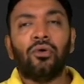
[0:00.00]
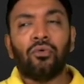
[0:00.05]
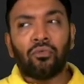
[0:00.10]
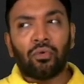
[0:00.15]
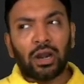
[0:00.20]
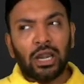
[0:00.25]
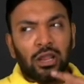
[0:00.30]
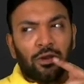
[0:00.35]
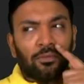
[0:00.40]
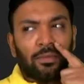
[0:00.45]

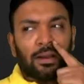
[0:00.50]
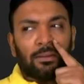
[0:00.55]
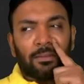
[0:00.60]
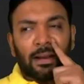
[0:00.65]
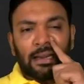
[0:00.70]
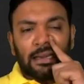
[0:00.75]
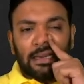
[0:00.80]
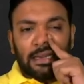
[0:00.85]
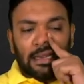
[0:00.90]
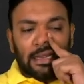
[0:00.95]
What do you mean
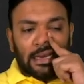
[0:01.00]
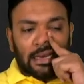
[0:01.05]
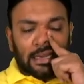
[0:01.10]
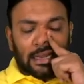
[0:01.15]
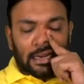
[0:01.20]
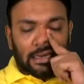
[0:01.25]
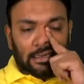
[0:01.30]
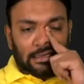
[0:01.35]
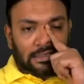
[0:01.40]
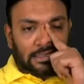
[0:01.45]
by
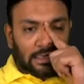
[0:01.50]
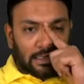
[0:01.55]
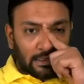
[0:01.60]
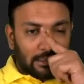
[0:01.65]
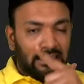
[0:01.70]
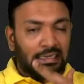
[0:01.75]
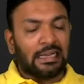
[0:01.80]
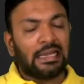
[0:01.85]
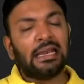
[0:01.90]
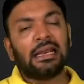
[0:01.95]
derecognition?
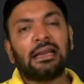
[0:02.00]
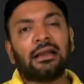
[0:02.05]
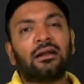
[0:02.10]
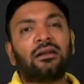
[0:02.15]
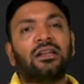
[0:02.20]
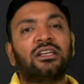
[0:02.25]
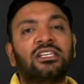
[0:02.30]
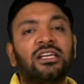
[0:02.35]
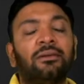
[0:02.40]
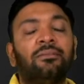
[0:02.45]

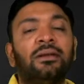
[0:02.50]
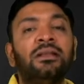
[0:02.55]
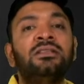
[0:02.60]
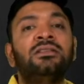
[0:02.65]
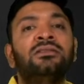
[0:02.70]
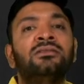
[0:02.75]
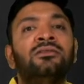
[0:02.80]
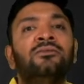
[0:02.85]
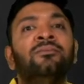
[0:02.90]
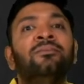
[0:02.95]
Derecognition
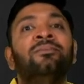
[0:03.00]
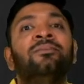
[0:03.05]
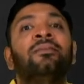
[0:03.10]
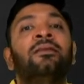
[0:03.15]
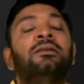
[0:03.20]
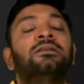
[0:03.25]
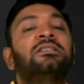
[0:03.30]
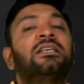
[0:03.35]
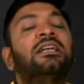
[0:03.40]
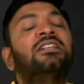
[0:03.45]
means
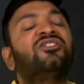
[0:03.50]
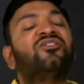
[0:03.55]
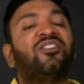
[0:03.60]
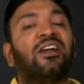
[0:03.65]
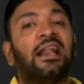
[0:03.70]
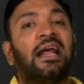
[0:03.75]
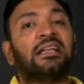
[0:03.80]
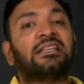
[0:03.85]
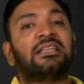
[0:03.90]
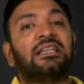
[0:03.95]
such
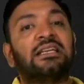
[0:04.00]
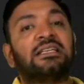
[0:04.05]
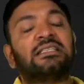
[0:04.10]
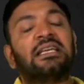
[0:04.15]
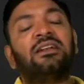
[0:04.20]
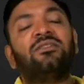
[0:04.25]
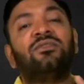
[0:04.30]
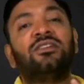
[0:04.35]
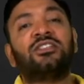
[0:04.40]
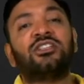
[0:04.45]
financial
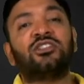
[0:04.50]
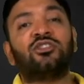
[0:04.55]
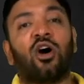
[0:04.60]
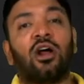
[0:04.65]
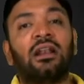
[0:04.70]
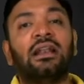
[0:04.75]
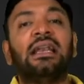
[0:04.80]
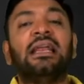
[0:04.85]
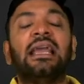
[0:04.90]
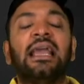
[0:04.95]
asset which is
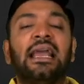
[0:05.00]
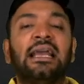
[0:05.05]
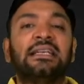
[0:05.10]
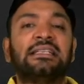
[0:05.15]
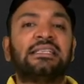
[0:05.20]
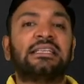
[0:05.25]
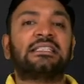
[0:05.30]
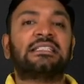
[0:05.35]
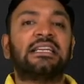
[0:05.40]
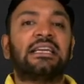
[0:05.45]
already
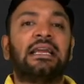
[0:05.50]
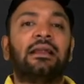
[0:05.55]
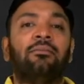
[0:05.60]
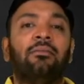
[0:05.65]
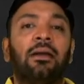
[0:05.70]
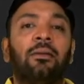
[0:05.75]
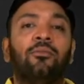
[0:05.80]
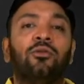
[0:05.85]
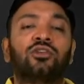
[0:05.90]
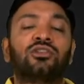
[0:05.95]
existing in
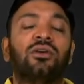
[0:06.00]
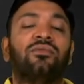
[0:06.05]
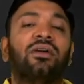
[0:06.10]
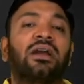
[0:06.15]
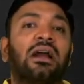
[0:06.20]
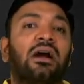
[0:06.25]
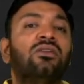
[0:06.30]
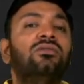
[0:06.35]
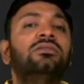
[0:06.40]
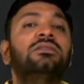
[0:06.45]
my books of
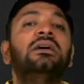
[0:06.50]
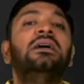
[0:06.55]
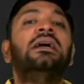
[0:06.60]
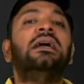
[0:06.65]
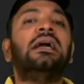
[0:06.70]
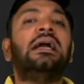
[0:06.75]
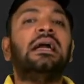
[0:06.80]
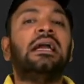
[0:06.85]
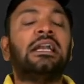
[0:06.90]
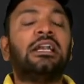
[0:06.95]
accounts,
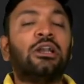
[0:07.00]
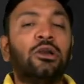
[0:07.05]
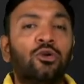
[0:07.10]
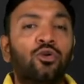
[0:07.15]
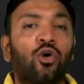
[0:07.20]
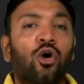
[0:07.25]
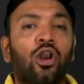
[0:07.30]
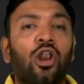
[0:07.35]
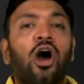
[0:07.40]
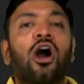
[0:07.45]
it
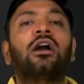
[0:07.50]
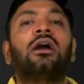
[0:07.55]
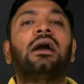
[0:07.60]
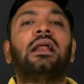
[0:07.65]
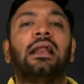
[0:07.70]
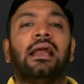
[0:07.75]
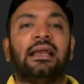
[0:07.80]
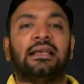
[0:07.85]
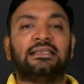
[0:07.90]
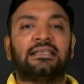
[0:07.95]
no
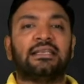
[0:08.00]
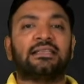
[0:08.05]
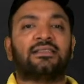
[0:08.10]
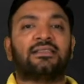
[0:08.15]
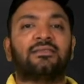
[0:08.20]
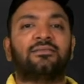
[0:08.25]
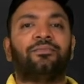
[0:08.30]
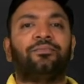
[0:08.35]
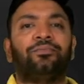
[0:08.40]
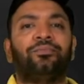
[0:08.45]
longer
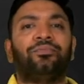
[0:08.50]
exists.